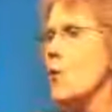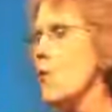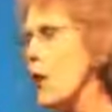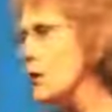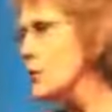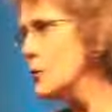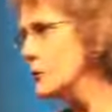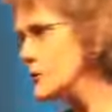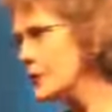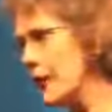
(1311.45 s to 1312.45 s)
Water
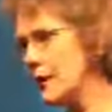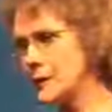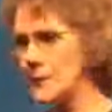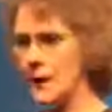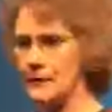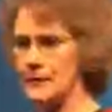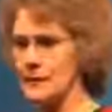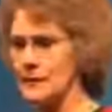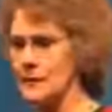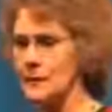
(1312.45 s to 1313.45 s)
moves the fat
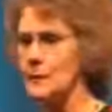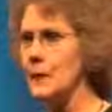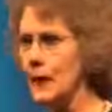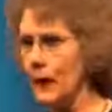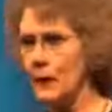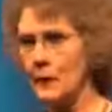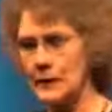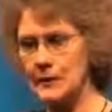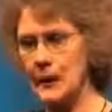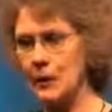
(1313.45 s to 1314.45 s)
deposits, but I
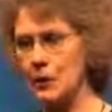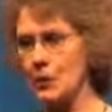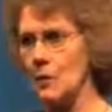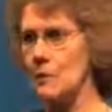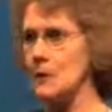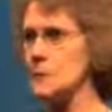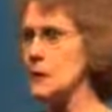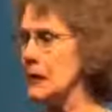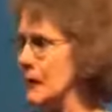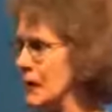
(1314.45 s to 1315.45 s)
must tell you, it must
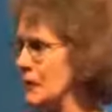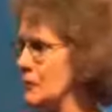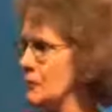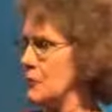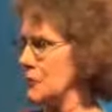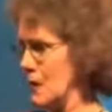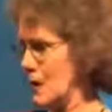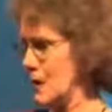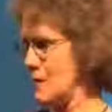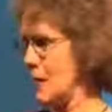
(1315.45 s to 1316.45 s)
be negative
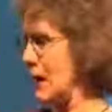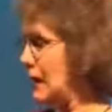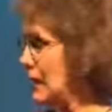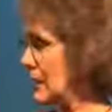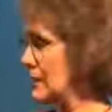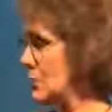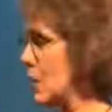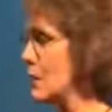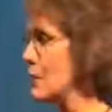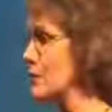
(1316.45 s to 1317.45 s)
um, ionized
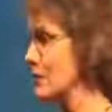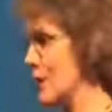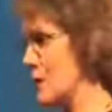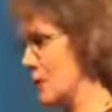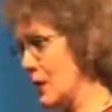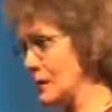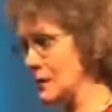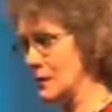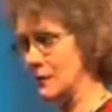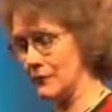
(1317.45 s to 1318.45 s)
water, not
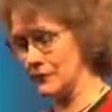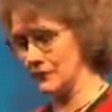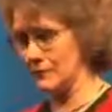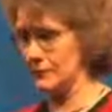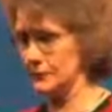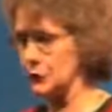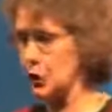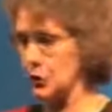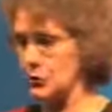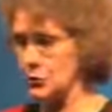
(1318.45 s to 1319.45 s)
positive
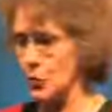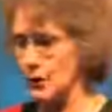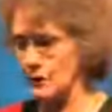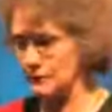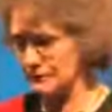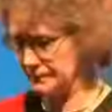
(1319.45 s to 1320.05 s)
charged water.